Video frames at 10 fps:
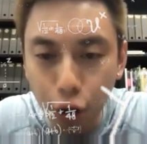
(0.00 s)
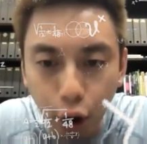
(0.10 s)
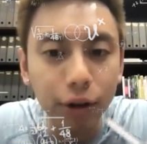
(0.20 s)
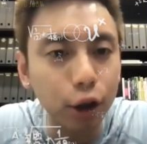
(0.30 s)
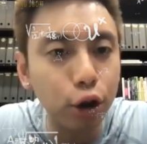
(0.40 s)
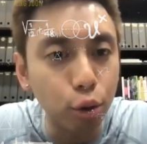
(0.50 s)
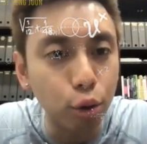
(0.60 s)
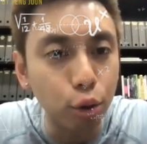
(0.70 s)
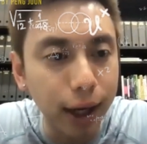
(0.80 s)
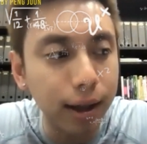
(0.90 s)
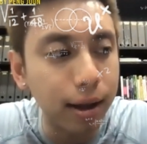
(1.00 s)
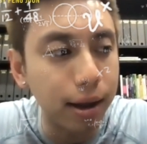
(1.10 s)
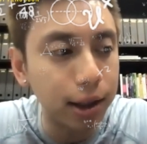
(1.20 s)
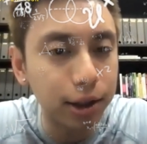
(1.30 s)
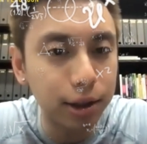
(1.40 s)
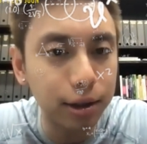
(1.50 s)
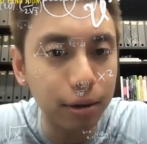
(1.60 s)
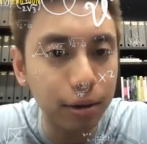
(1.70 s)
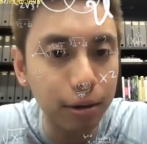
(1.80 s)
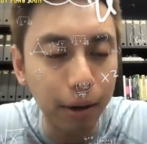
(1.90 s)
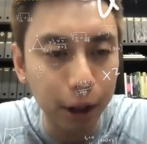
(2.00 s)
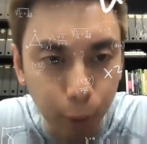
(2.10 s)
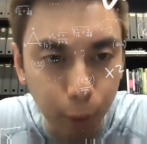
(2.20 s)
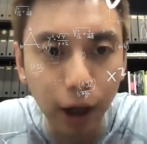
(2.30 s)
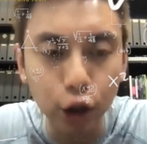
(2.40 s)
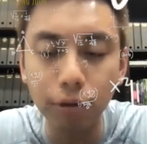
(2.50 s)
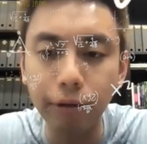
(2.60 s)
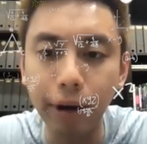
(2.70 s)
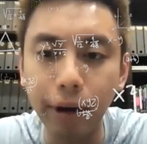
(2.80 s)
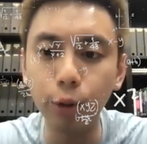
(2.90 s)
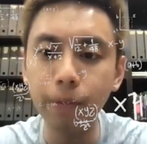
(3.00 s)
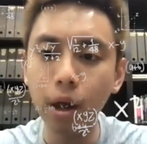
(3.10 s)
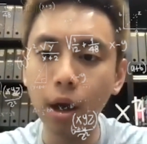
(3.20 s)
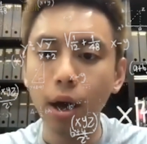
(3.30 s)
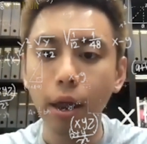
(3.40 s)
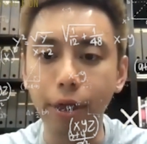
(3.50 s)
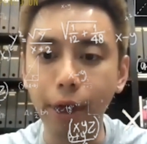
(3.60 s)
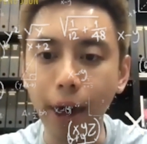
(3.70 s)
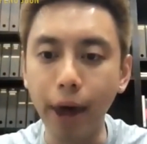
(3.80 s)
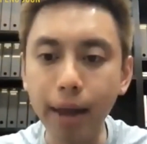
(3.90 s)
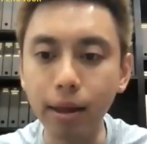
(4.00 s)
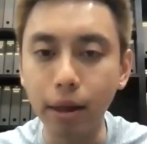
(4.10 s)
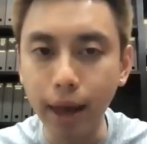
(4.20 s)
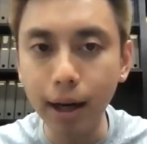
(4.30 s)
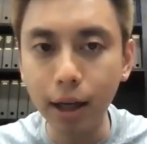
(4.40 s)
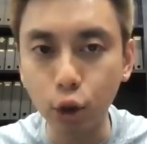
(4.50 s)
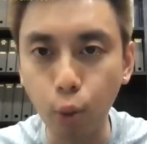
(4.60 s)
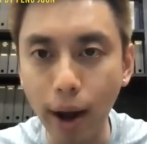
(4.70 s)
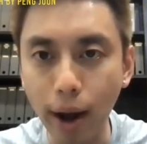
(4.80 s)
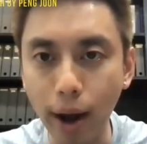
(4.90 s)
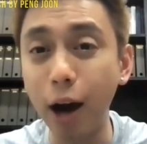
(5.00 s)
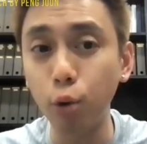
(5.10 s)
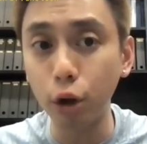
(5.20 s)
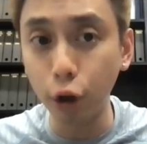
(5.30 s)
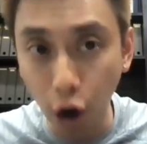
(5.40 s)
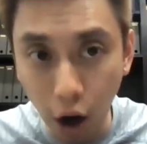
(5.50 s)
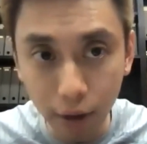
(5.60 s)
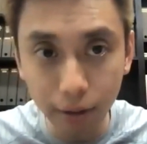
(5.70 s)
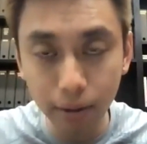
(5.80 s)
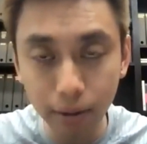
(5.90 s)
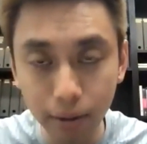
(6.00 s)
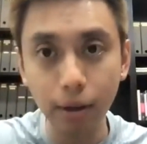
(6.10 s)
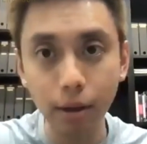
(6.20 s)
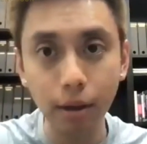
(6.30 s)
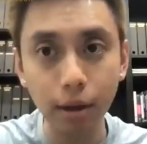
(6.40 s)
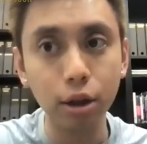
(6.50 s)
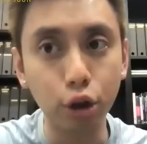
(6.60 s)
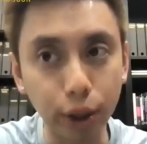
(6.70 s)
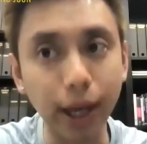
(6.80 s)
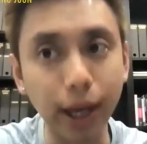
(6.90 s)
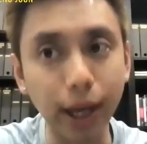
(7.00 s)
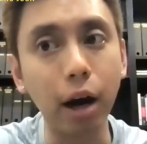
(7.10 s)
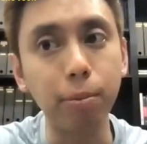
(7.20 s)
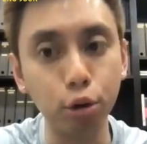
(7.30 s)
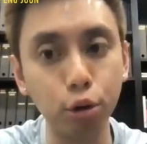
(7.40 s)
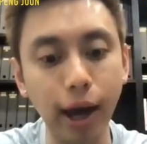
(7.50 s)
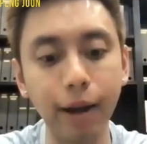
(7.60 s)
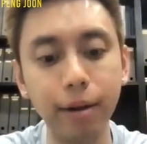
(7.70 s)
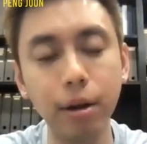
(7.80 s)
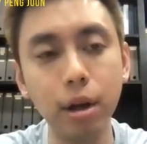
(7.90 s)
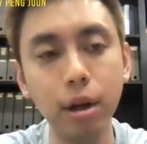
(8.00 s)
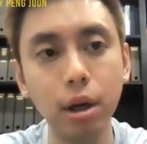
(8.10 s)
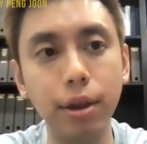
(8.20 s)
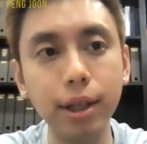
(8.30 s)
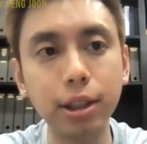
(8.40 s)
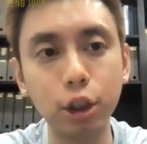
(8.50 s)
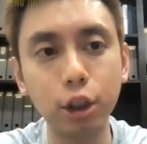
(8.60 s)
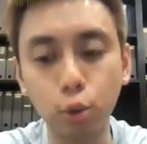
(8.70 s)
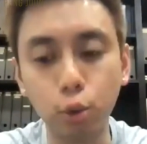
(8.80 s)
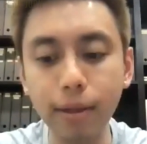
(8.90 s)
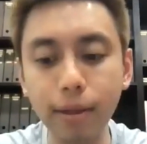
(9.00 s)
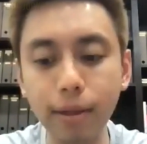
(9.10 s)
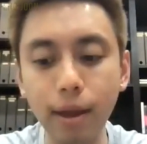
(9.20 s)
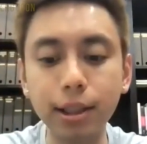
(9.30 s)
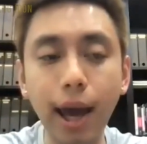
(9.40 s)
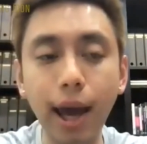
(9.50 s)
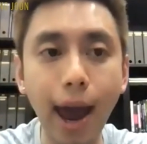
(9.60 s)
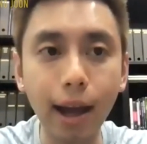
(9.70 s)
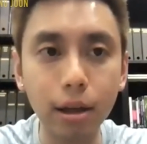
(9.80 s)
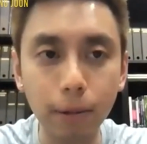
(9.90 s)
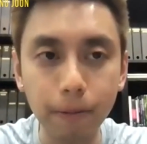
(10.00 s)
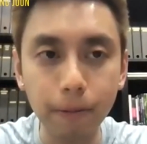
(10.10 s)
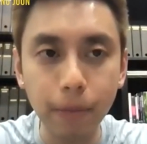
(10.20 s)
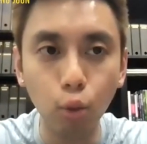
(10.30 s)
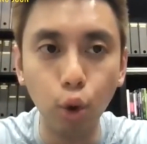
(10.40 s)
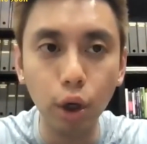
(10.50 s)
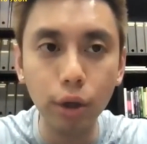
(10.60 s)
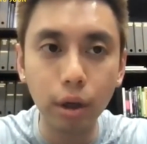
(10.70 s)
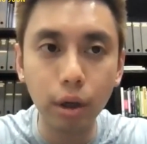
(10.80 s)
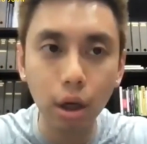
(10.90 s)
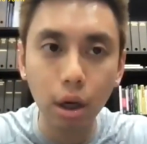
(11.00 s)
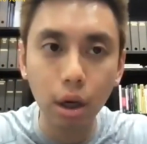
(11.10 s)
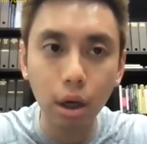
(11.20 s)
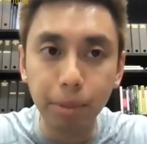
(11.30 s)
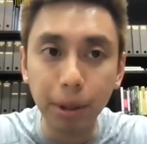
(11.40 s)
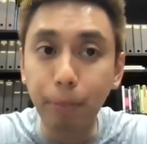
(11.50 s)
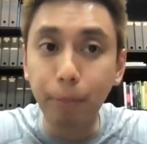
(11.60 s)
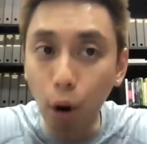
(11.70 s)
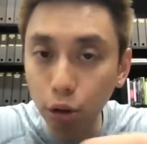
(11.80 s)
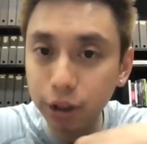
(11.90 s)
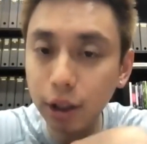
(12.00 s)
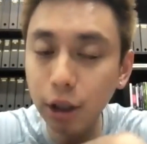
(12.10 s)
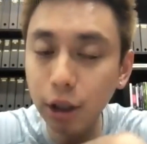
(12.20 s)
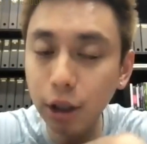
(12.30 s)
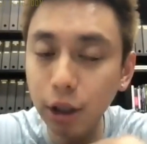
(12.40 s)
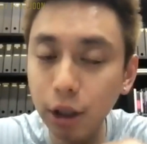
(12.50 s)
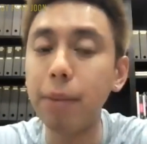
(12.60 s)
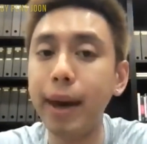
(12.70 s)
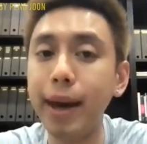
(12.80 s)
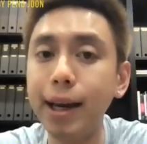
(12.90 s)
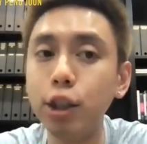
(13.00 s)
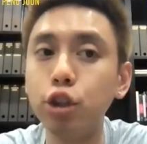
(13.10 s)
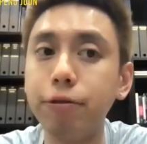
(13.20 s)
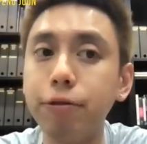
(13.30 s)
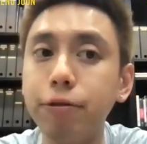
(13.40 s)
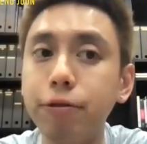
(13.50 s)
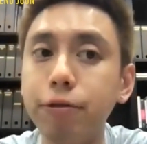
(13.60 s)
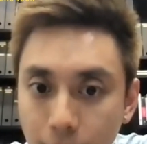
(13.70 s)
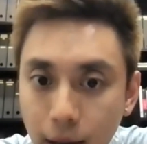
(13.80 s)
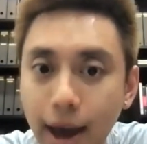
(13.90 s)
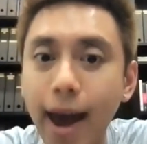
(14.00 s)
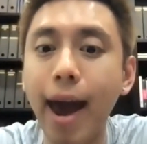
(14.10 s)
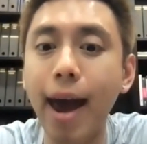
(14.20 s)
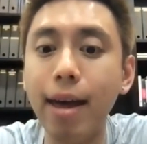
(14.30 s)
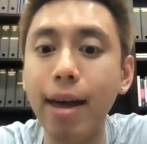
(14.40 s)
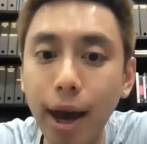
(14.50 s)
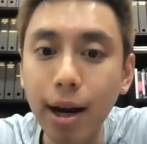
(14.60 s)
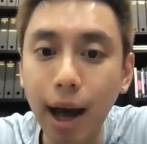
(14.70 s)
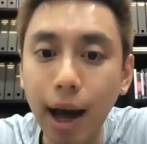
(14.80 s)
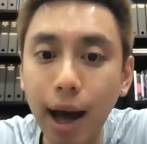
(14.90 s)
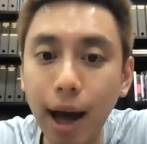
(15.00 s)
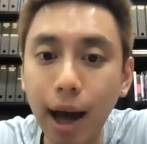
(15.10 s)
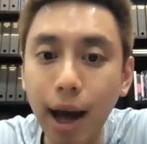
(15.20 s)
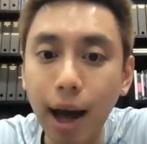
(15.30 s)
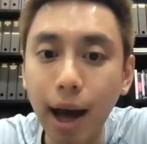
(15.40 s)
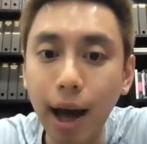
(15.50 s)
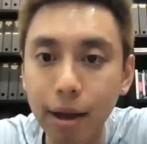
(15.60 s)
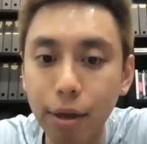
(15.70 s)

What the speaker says: thought into creating this production value, then that is when I will not create a dark post ad. This is when this ad would be posted by page first, and then after that, that